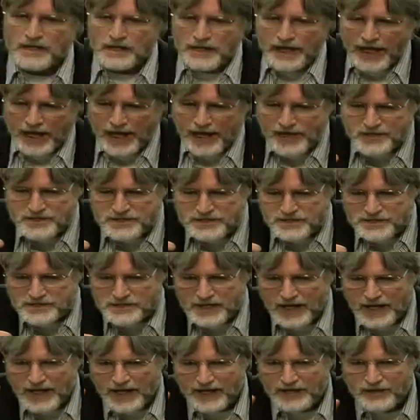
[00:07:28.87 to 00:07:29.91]
this
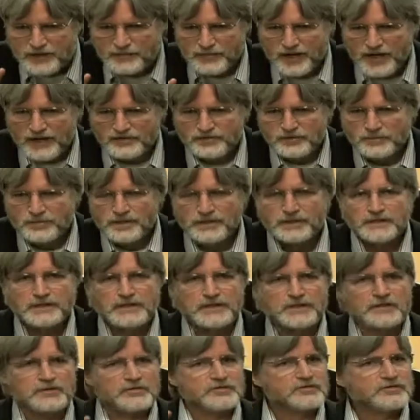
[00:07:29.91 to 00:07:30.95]
higher possibility,
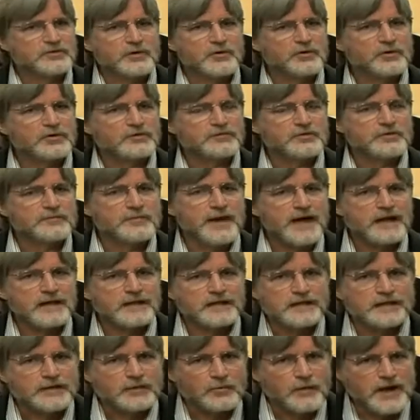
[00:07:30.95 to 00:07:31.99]
the soul of
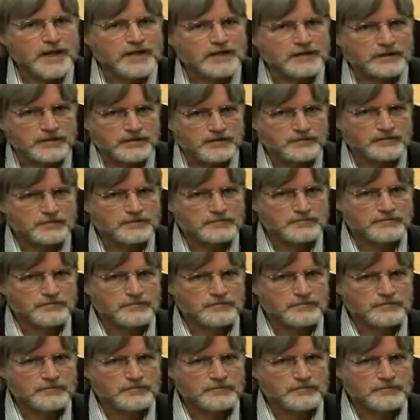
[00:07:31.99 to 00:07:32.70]
humanity awakens,